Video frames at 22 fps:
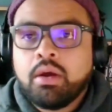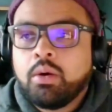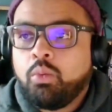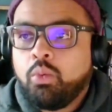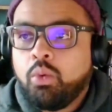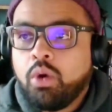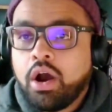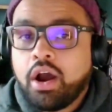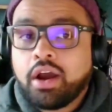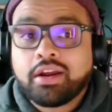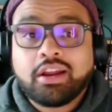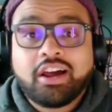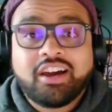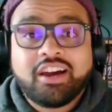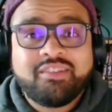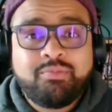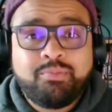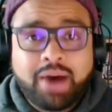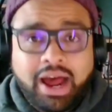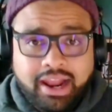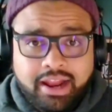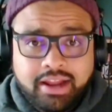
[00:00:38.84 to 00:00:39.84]

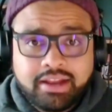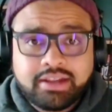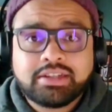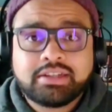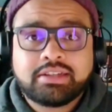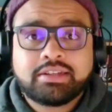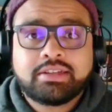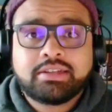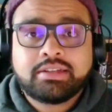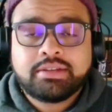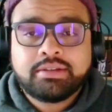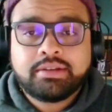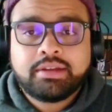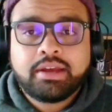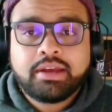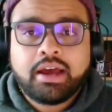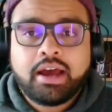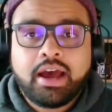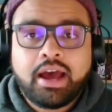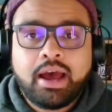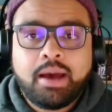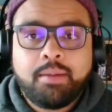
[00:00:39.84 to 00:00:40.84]
work-life balance.
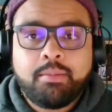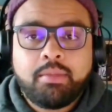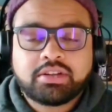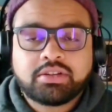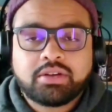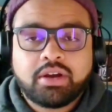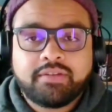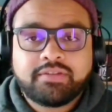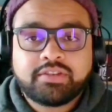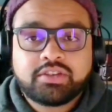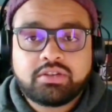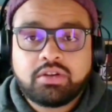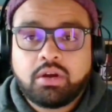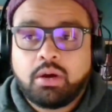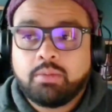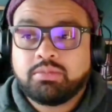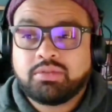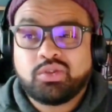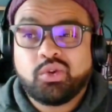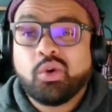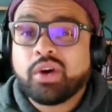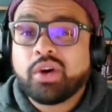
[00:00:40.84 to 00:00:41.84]
So I've
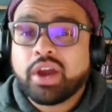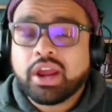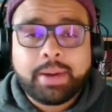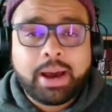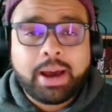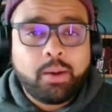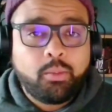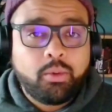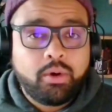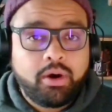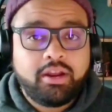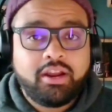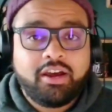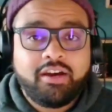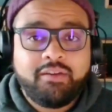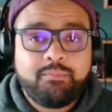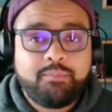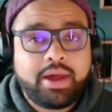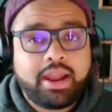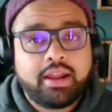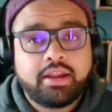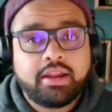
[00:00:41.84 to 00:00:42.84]
stopped talking about work-life
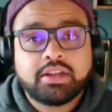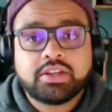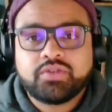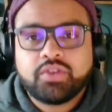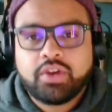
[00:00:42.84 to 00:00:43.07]
balance,